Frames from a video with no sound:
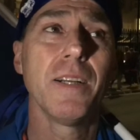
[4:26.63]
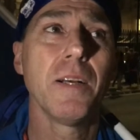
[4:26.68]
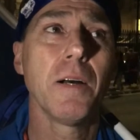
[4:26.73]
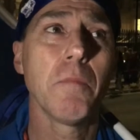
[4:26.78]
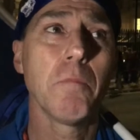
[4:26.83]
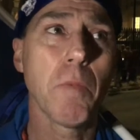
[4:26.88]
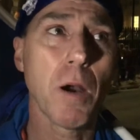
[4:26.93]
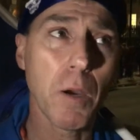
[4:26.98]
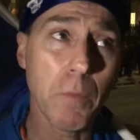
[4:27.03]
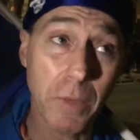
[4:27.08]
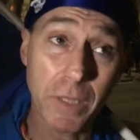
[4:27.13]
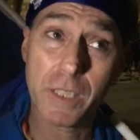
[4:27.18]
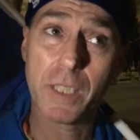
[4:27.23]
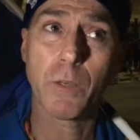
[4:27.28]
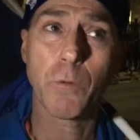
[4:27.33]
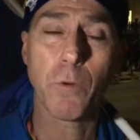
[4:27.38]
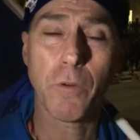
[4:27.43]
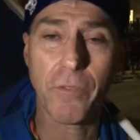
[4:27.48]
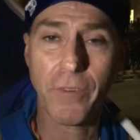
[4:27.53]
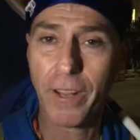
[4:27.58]
moment to
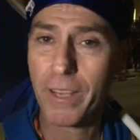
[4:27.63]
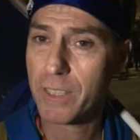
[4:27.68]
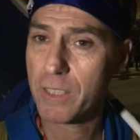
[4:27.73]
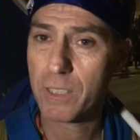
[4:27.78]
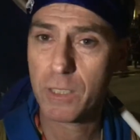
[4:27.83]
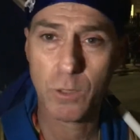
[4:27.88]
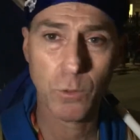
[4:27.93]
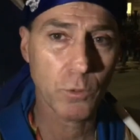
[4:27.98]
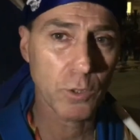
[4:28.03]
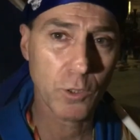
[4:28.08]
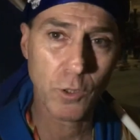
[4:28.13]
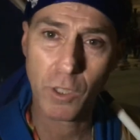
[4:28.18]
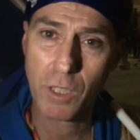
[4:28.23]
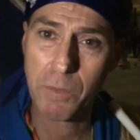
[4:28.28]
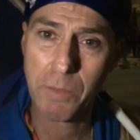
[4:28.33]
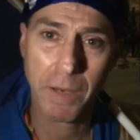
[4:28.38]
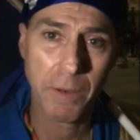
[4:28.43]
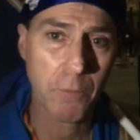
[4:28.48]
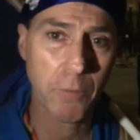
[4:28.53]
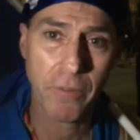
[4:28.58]
reflect. She's always talking
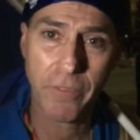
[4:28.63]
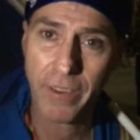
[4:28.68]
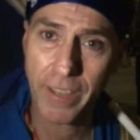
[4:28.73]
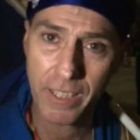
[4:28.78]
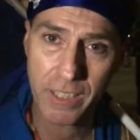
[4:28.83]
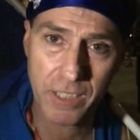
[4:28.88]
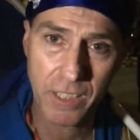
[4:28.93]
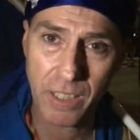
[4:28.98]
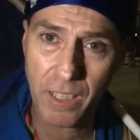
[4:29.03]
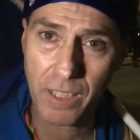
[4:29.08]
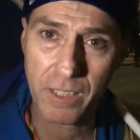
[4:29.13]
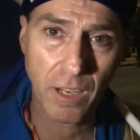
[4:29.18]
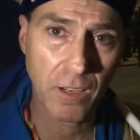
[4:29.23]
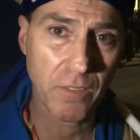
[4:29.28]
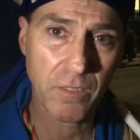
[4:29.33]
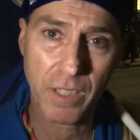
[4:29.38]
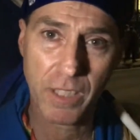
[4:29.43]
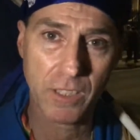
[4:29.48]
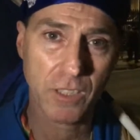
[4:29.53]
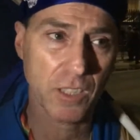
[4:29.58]
about reflection. I don't
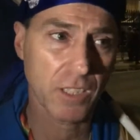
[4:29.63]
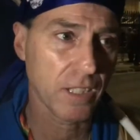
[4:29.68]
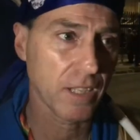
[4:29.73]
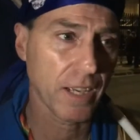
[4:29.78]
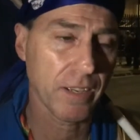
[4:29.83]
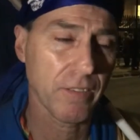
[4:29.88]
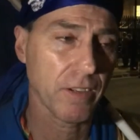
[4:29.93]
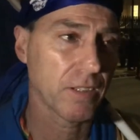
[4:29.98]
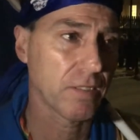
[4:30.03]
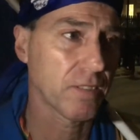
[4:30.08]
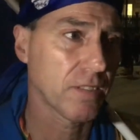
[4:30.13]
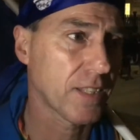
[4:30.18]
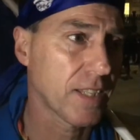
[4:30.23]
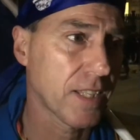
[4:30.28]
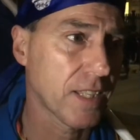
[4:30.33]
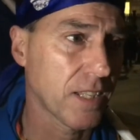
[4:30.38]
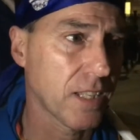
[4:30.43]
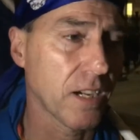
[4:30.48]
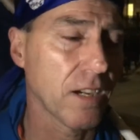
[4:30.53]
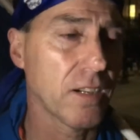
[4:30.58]
think she ever
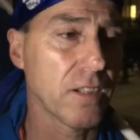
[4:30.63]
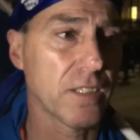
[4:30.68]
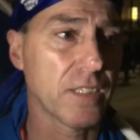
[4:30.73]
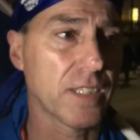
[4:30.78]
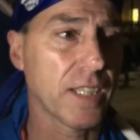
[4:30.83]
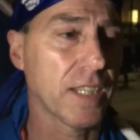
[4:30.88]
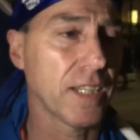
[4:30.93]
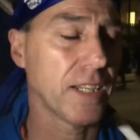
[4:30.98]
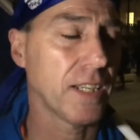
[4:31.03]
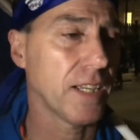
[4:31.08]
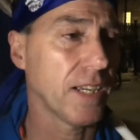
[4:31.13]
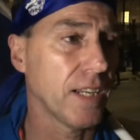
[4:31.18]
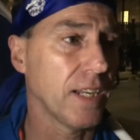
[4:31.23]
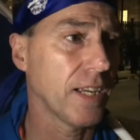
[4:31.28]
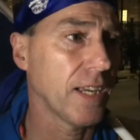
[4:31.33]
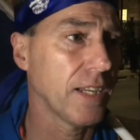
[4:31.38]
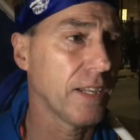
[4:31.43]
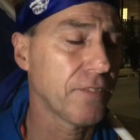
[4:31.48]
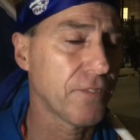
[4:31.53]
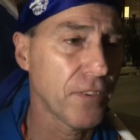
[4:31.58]
garners any
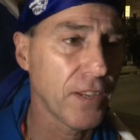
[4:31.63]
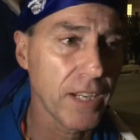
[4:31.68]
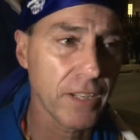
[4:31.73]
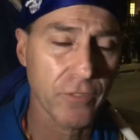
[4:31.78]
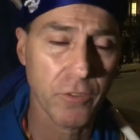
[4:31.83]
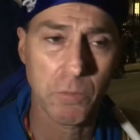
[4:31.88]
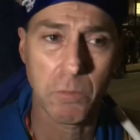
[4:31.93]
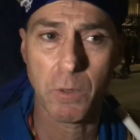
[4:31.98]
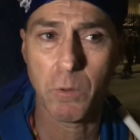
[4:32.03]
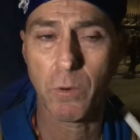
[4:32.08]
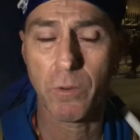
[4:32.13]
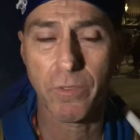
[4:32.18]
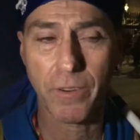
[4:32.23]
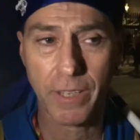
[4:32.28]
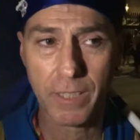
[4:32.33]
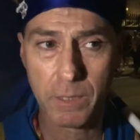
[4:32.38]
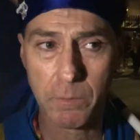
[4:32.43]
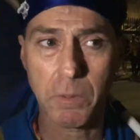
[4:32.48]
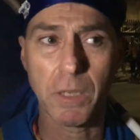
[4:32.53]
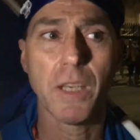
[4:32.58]
feeling from her
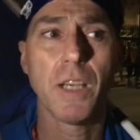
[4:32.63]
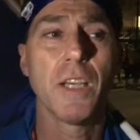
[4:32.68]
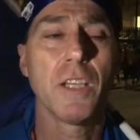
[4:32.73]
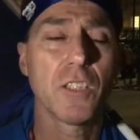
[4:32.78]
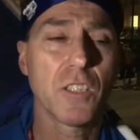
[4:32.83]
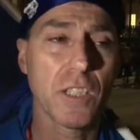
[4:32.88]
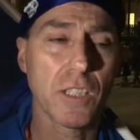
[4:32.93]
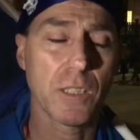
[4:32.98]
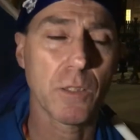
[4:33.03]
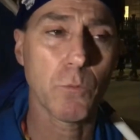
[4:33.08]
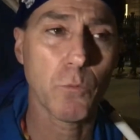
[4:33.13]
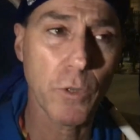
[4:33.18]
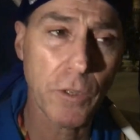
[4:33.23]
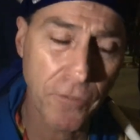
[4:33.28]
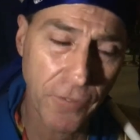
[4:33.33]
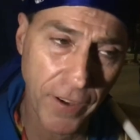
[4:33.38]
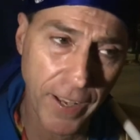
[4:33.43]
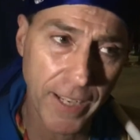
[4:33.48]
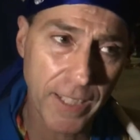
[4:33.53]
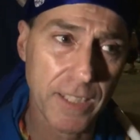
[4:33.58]
reflection, but she needs to
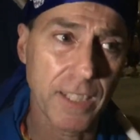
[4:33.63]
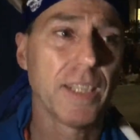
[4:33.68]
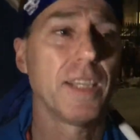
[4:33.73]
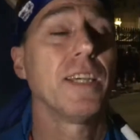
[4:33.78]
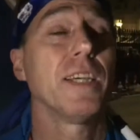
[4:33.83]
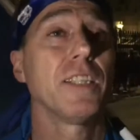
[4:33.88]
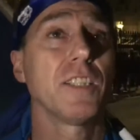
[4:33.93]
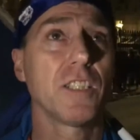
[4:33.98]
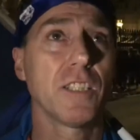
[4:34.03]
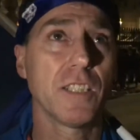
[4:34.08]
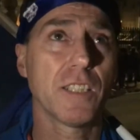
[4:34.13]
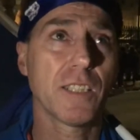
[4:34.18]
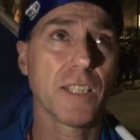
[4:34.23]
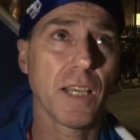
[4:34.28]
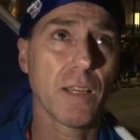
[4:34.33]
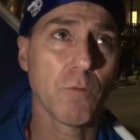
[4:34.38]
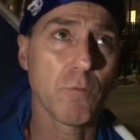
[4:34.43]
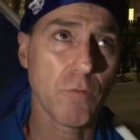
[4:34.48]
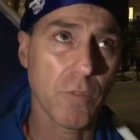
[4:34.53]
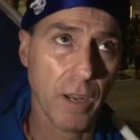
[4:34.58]
reflect. She needs to
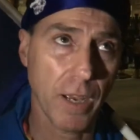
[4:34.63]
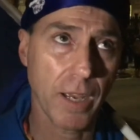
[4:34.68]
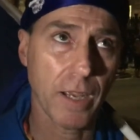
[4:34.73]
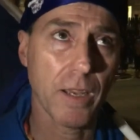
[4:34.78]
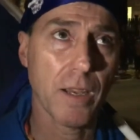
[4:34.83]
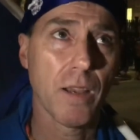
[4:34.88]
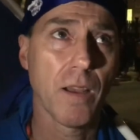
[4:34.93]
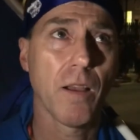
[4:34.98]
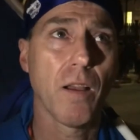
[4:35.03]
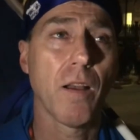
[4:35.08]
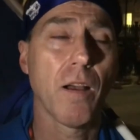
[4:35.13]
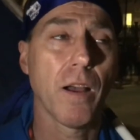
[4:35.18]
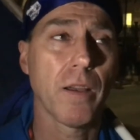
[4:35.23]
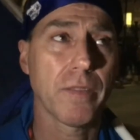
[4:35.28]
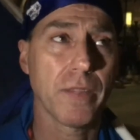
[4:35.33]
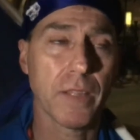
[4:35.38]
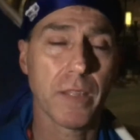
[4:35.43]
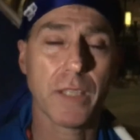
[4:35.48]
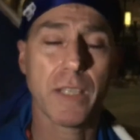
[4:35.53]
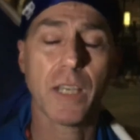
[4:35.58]
say, right, I
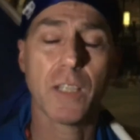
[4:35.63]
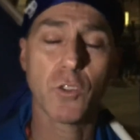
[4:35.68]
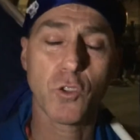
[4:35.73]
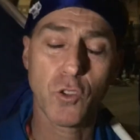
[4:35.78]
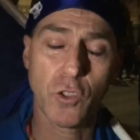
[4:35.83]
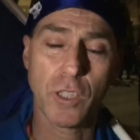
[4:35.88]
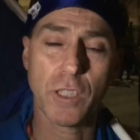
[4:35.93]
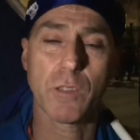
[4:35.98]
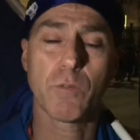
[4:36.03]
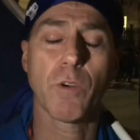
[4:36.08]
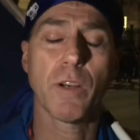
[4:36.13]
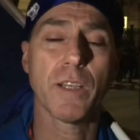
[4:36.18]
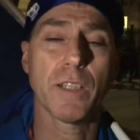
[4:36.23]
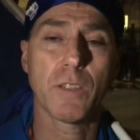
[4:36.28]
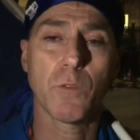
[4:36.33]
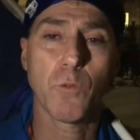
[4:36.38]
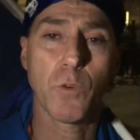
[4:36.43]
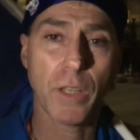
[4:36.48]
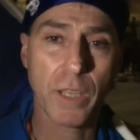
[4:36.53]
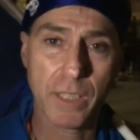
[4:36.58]
think the country is ready to
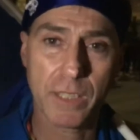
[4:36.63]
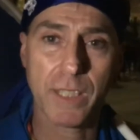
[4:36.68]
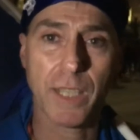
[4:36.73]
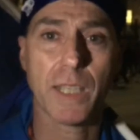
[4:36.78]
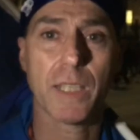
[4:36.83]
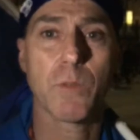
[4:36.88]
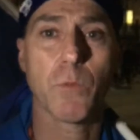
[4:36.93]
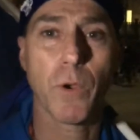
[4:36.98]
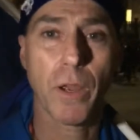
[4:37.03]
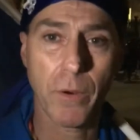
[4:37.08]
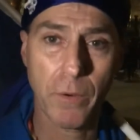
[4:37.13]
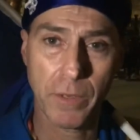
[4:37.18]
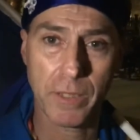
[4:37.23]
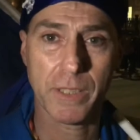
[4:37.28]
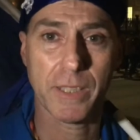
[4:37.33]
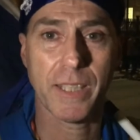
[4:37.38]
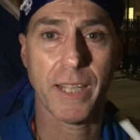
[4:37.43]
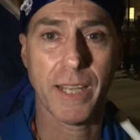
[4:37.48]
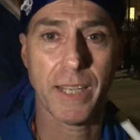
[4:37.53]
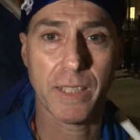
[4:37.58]
reassess where it
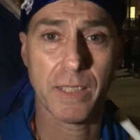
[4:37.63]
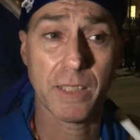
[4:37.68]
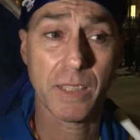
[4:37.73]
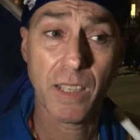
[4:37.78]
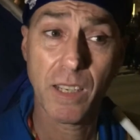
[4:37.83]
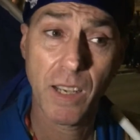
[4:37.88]
stands.